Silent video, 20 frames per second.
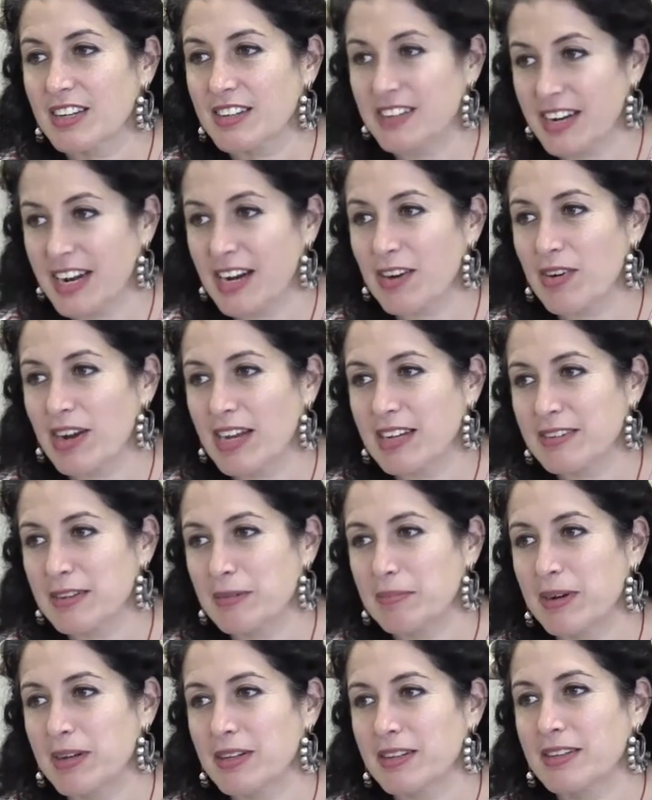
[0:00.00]
Did I write
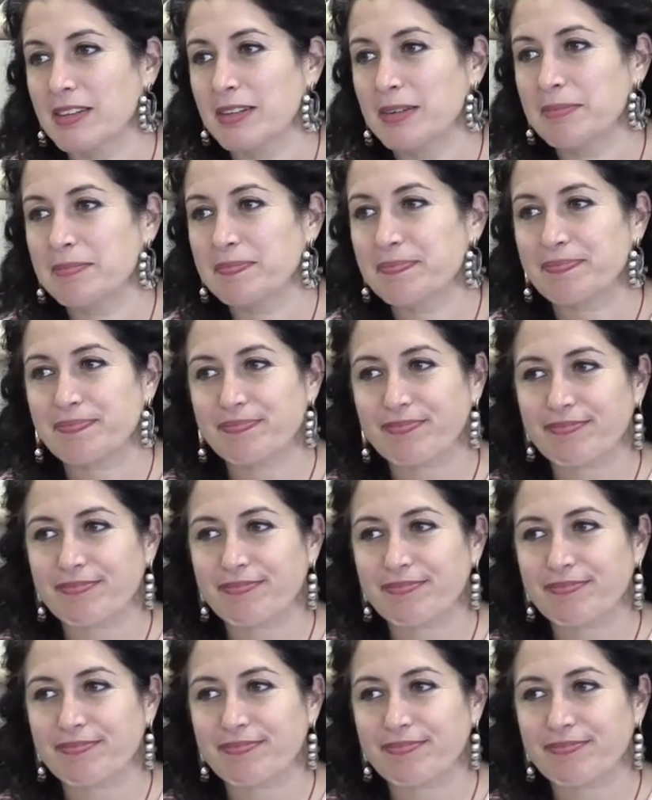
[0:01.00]
about them?